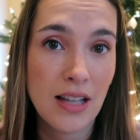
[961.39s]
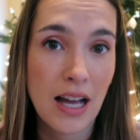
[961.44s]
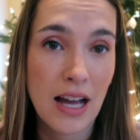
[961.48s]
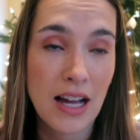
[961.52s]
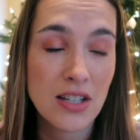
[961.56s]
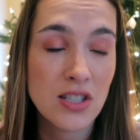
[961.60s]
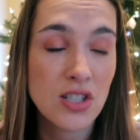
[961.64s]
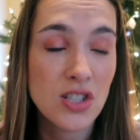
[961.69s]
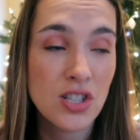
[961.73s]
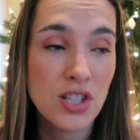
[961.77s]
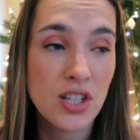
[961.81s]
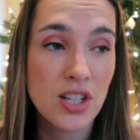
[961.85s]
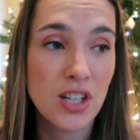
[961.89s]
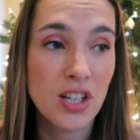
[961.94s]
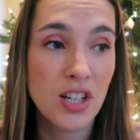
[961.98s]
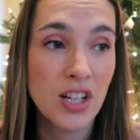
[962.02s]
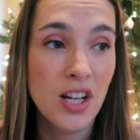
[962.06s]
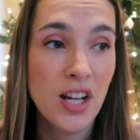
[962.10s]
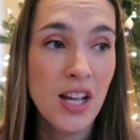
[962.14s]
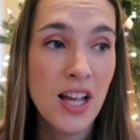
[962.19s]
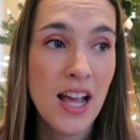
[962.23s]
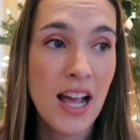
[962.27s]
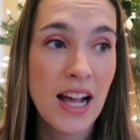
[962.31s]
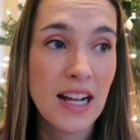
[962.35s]
last
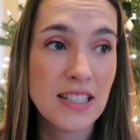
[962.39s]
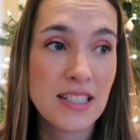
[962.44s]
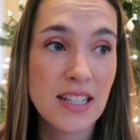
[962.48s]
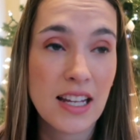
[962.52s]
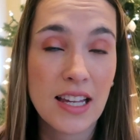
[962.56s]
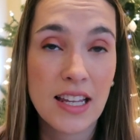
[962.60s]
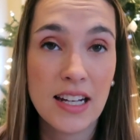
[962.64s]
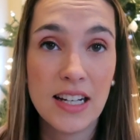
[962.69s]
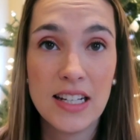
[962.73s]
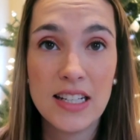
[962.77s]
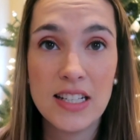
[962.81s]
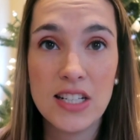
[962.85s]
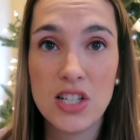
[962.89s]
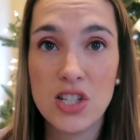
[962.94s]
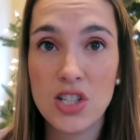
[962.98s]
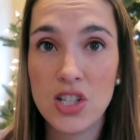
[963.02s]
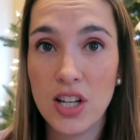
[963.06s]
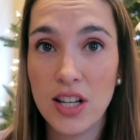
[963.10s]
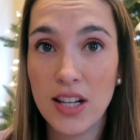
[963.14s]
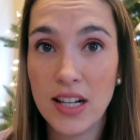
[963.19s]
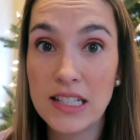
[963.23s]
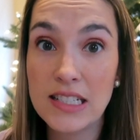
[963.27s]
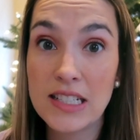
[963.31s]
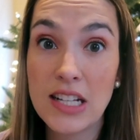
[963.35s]
year as like an
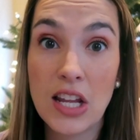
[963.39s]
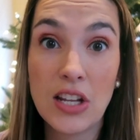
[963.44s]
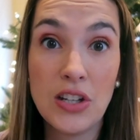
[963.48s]
addition because